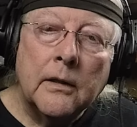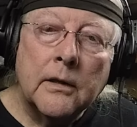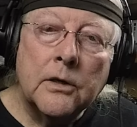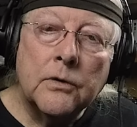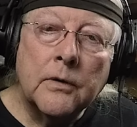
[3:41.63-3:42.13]

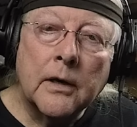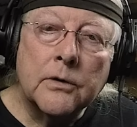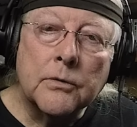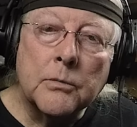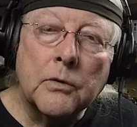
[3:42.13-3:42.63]
Then you've got
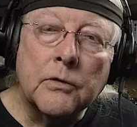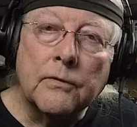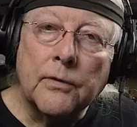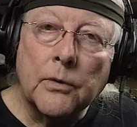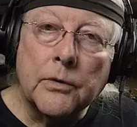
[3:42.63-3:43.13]
to remove the
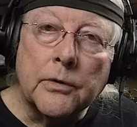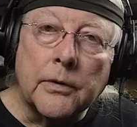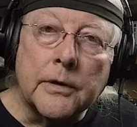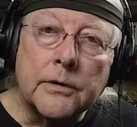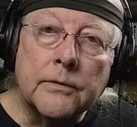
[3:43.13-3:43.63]
floor
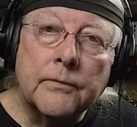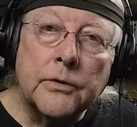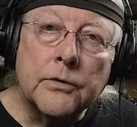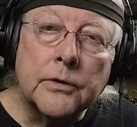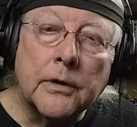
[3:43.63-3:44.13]
noise
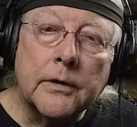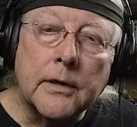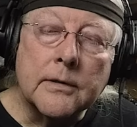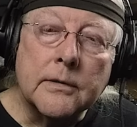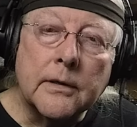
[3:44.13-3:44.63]
using
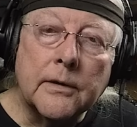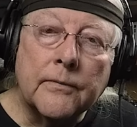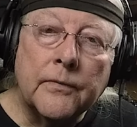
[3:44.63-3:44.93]
Audacity,